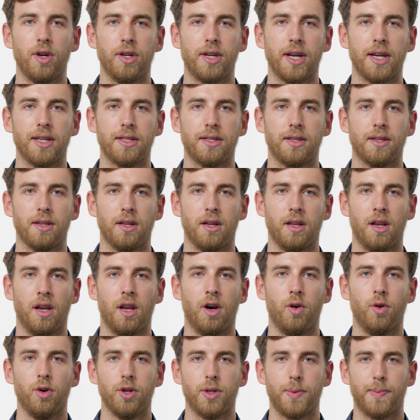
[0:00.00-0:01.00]
it has a
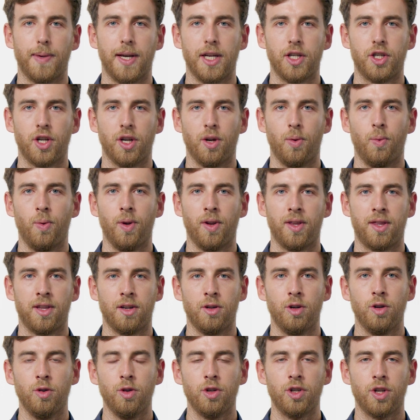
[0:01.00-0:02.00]
lower spatial
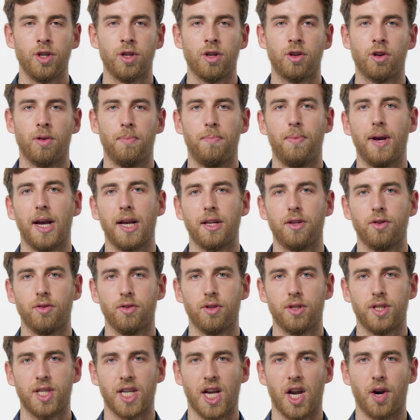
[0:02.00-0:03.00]
resolution compared to
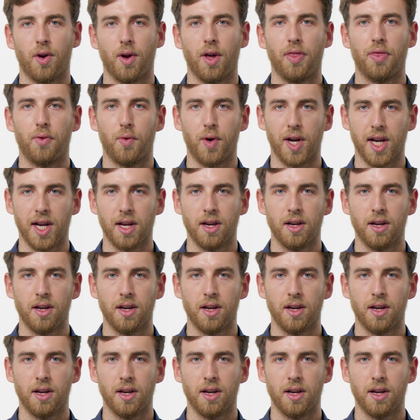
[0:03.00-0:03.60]
SARA3.